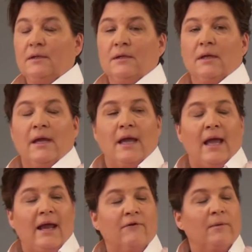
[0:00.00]

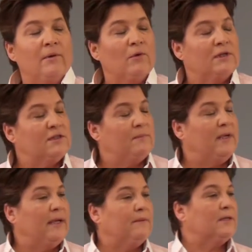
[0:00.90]
Everyone wants to
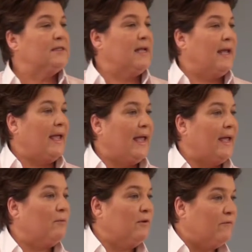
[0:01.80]
be able to say,
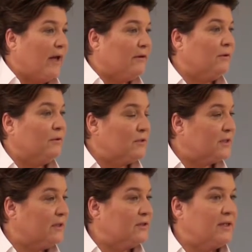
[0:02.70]
hey, we value your
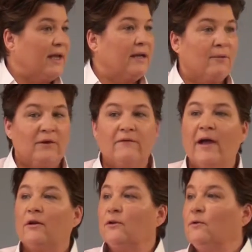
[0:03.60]
skill set and we
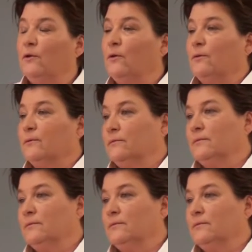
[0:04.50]
value you.